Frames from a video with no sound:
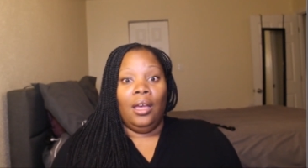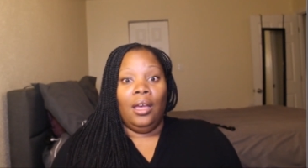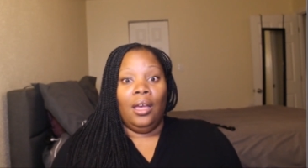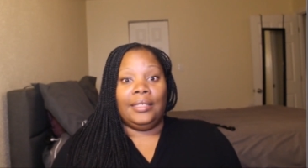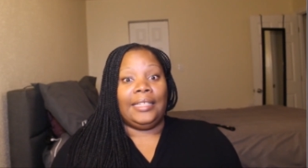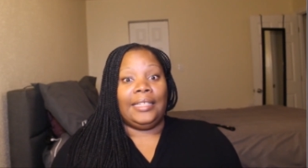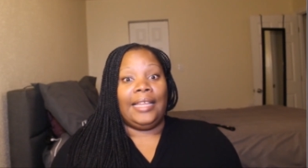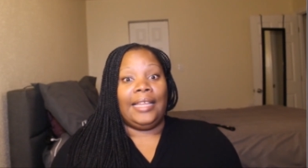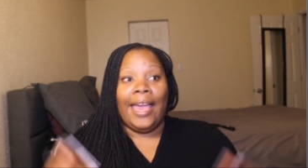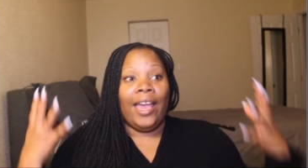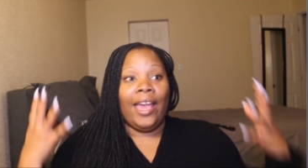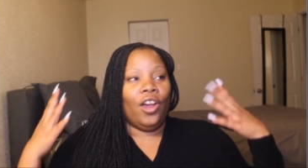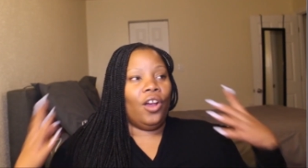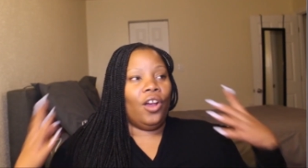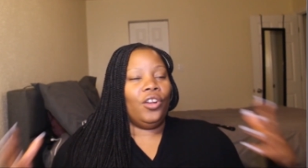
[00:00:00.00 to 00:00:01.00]

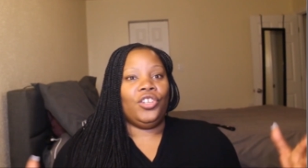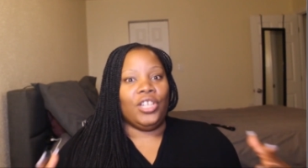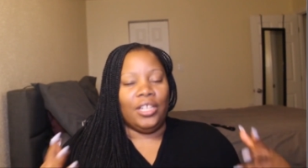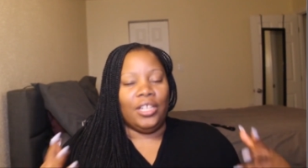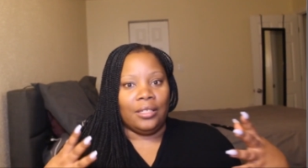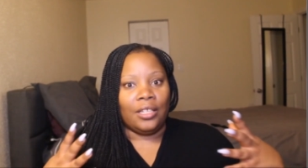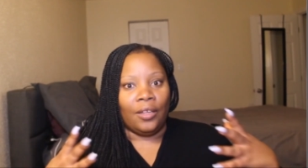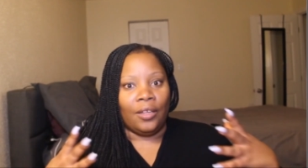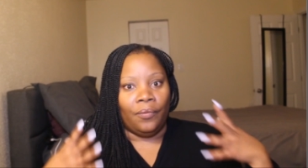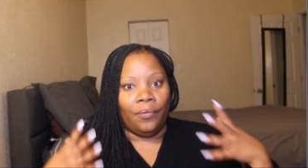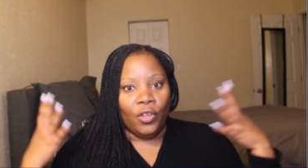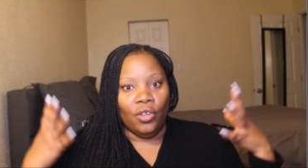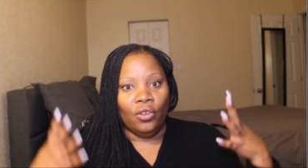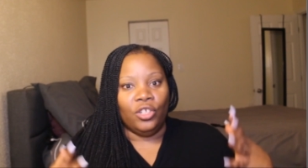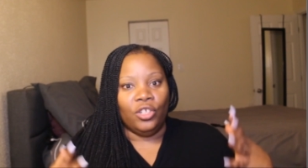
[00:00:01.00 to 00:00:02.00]
scared, she's
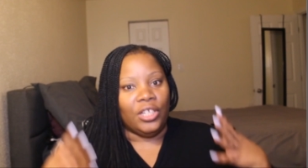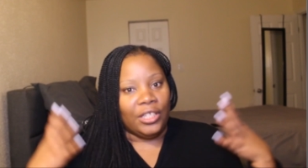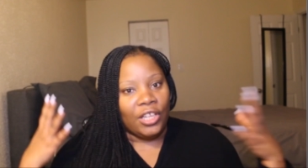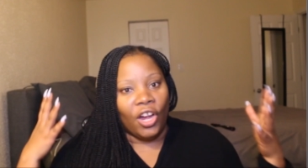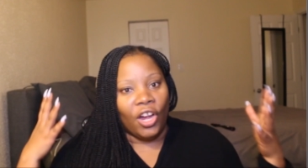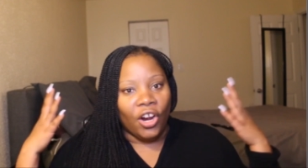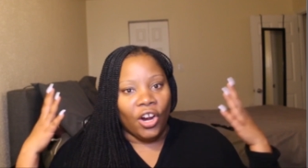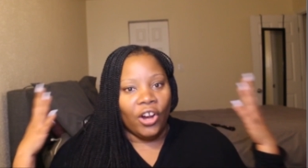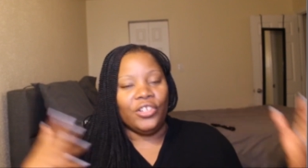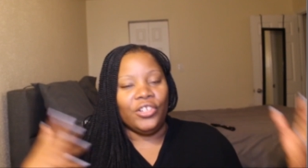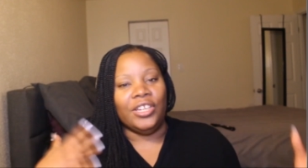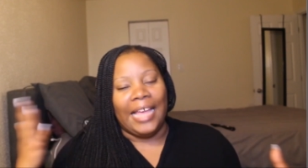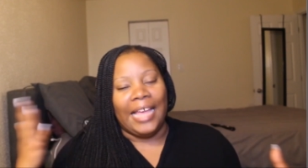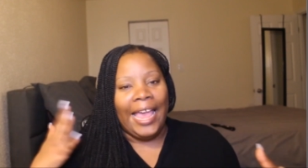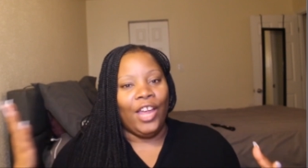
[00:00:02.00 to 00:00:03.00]
confused, she's hurt,
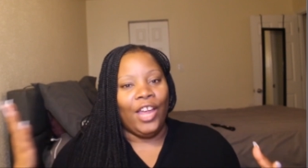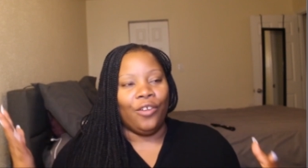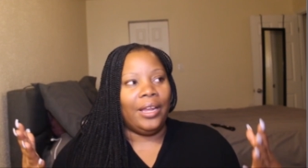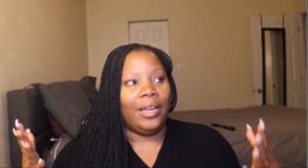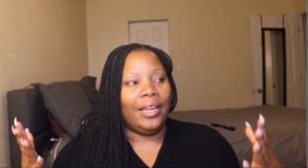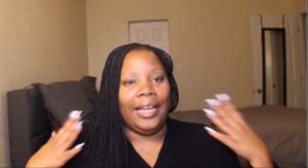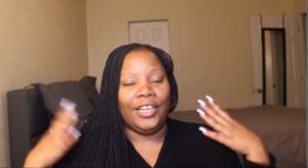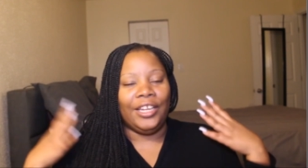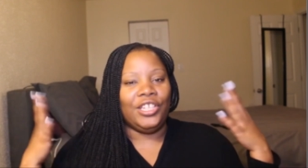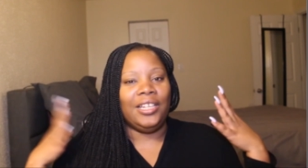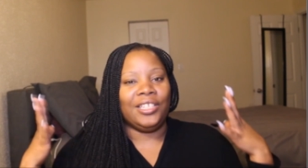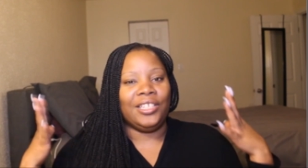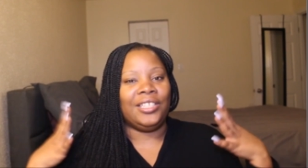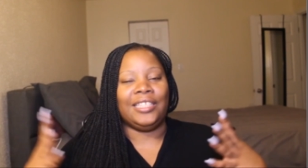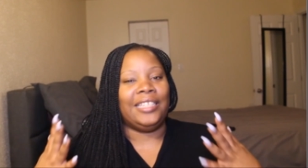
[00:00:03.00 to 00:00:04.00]
she's angry. Like, she
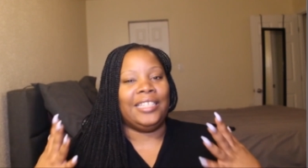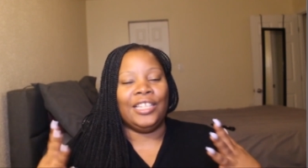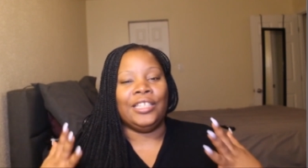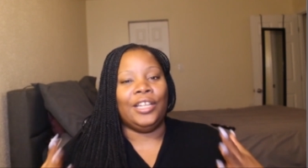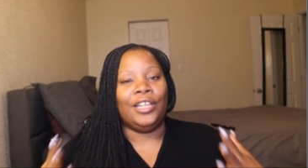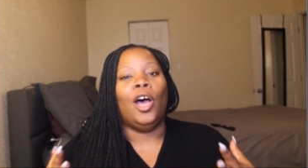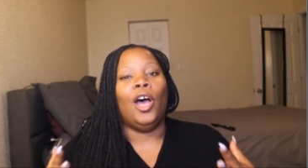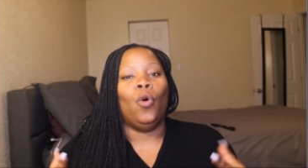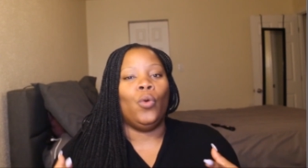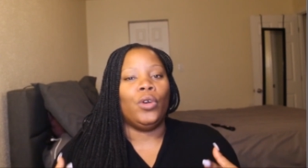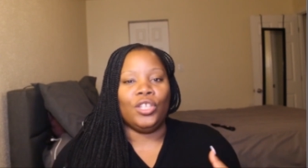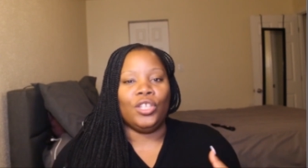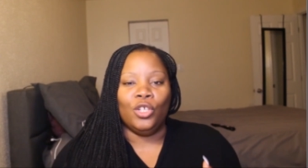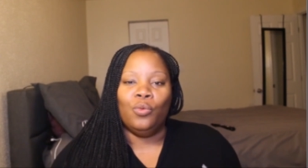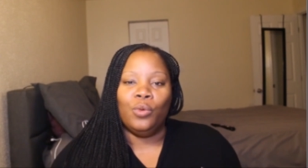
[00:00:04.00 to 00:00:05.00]
just doesn't know
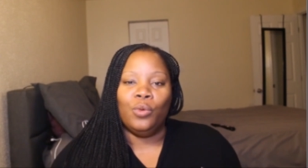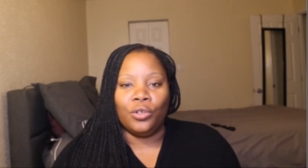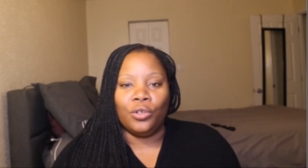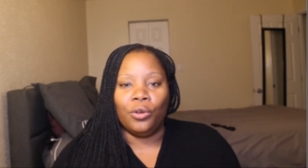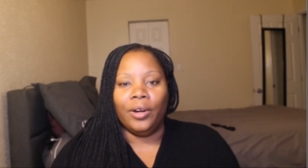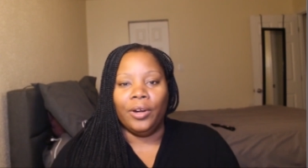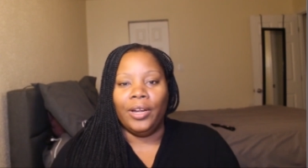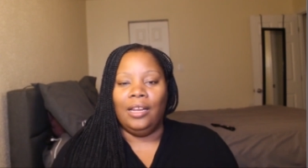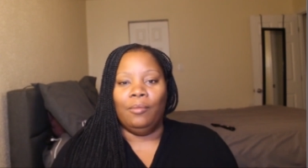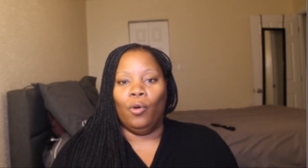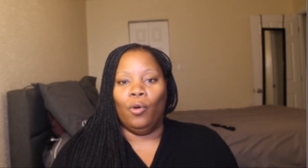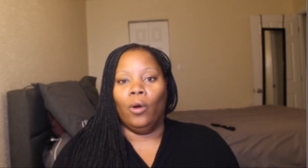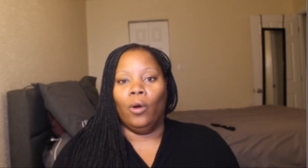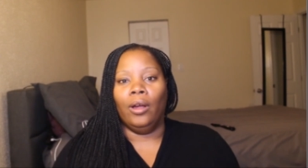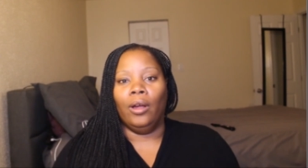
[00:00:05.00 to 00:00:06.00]
what to do with Zora
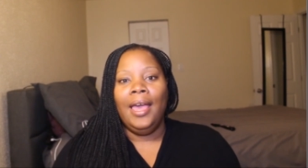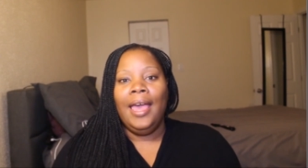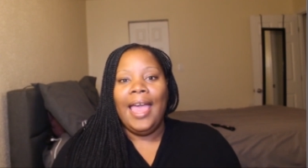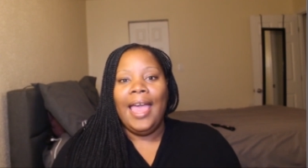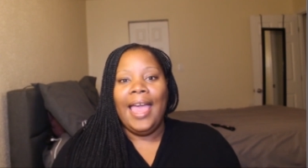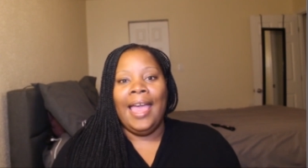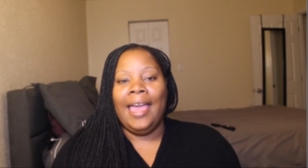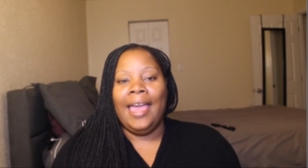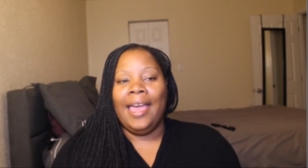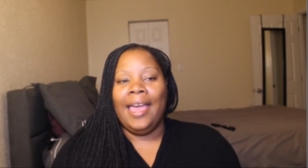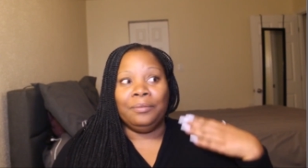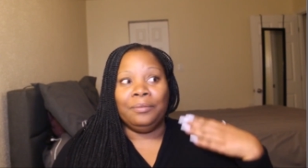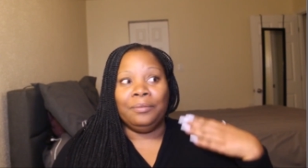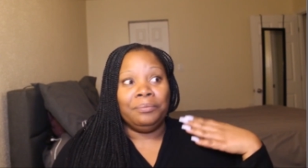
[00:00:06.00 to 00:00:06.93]
anymore. And